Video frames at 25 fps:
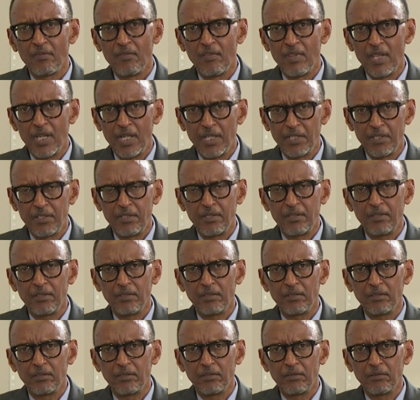that
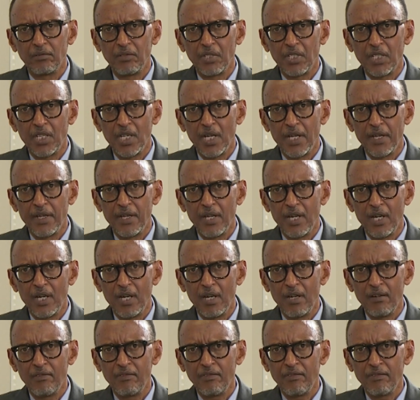we can
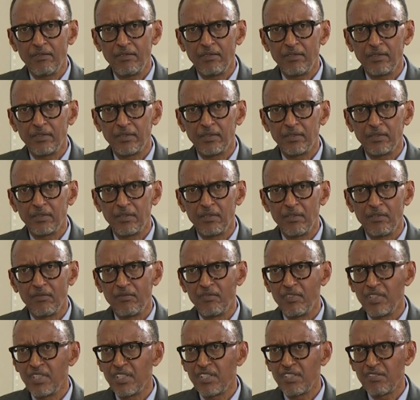have
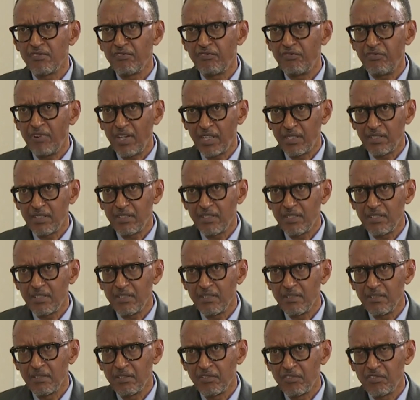these
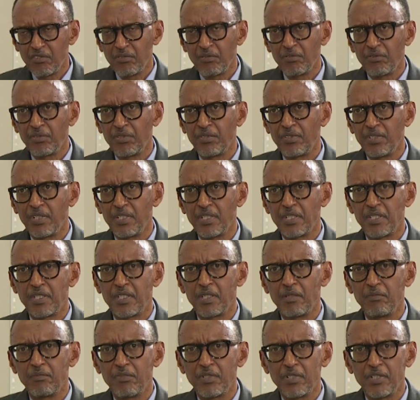facts, the truth
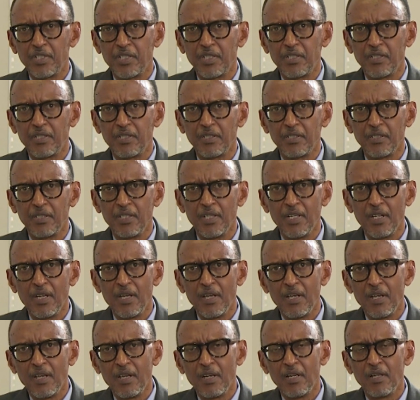established
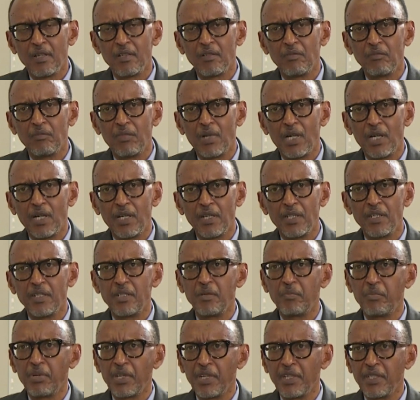by
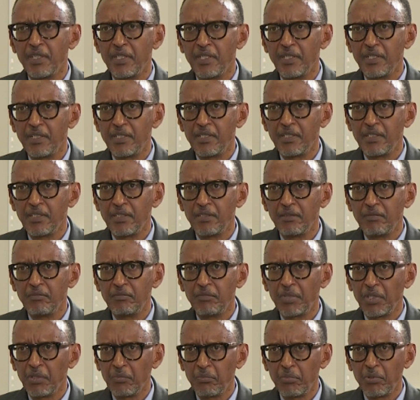independent
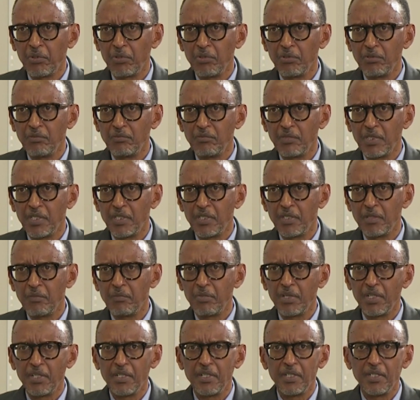people, by
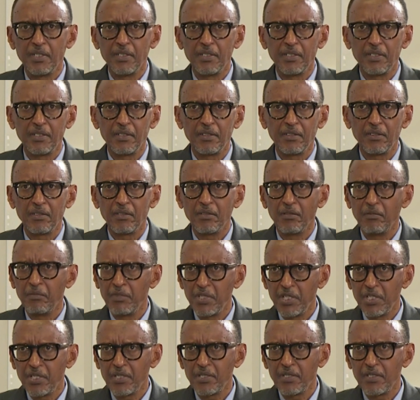independent
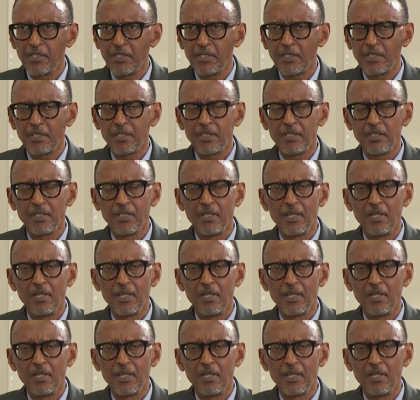commissions,